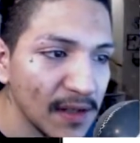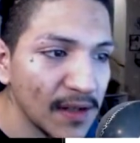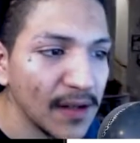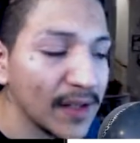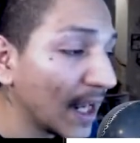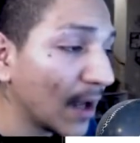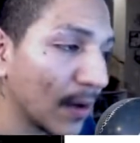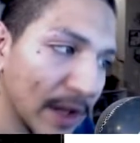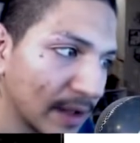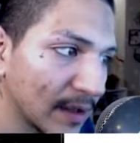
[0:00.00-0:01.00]
Now,
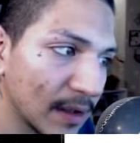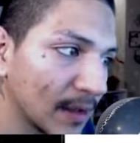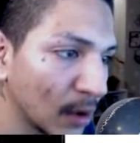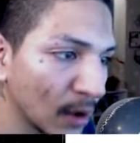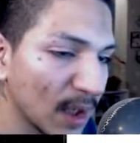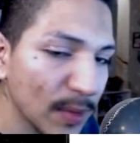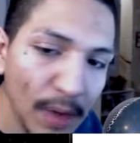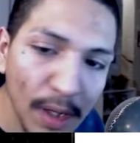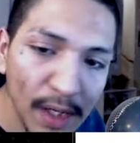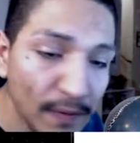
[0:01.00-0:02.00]
don't get me
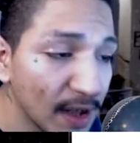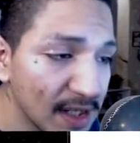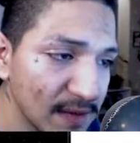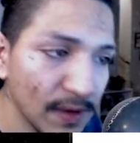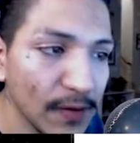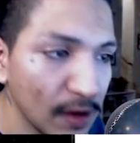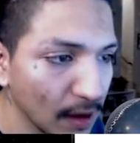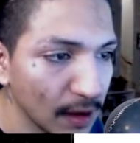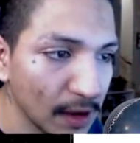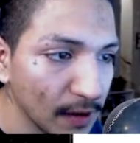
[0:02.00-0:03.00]
wrong. If you guys have lived here
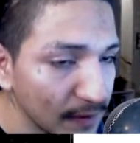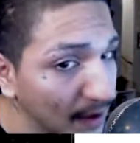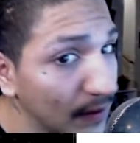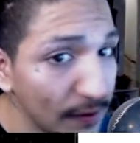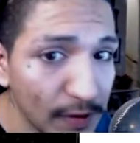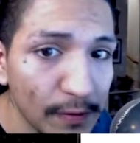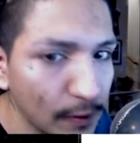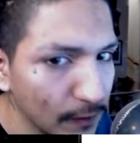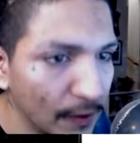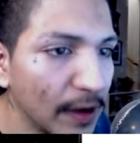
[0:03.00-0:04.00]
long enough, and I've lived here
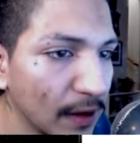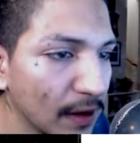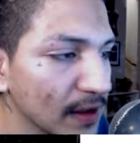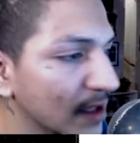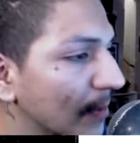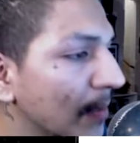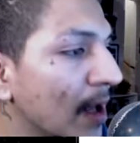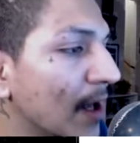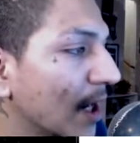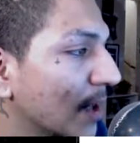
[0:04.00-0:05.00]
for a very long time,
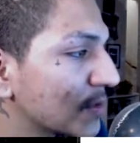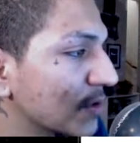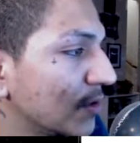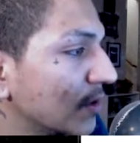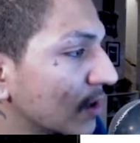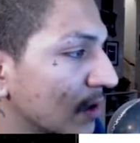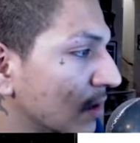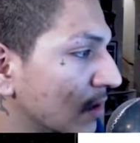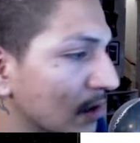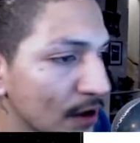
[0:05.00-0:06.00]
I'm sure that you can
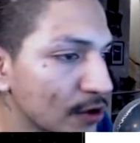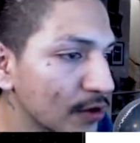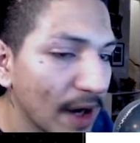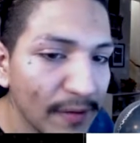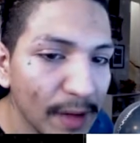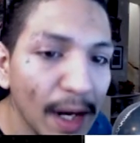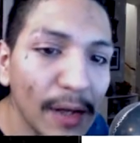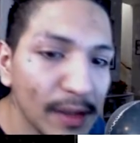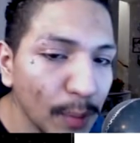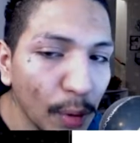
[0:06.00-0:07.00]
drive
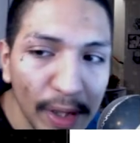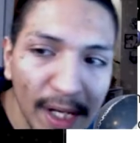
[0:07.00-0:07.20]
around and point out